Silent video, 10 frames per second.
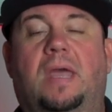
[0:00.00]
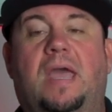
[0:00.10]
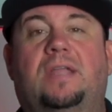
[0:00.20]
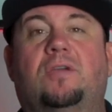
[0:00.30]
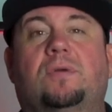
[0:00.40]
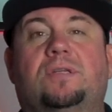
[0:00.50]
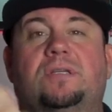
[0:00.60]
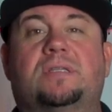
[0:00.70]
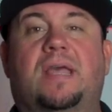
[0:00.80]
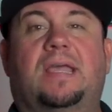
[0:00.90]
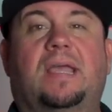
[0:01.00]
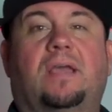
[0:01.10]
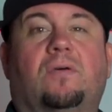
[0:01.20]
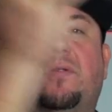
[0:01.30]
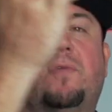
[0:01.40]
and you are just taking
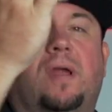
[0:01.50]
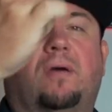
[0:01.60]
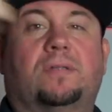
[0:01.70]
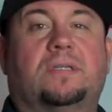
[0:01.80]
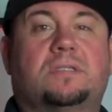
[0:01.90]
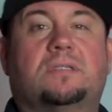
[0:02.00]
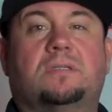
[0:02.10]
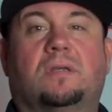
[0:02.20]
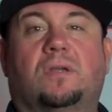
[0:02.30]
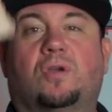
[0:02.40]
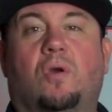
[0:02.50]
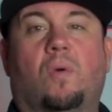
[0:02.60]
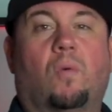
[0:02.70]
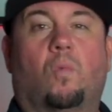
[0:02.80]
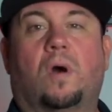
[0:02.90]
it on the rail and just
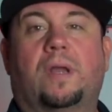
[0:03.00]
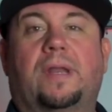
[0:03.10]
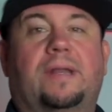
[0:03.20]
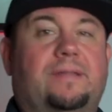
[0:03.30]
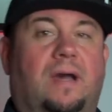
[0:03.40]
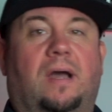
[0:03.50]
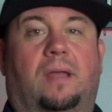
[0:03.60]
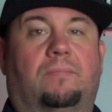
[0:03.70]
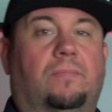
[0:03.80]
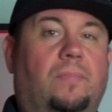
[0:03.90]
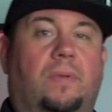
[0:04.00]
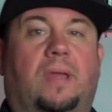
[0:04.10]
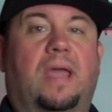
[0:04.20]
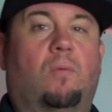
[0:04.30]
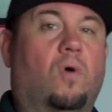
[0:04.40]
going one at a time,
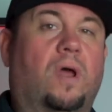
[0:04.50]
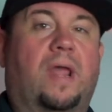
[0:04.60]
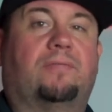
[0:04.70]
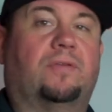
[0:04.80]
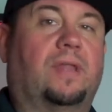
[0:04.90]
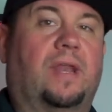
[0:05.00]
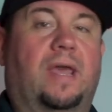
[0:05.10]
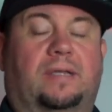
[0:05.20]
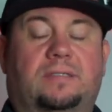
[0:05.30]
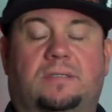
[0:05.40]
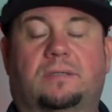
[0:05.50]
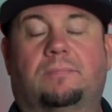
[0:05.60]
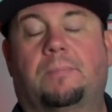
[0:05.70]
one after the next.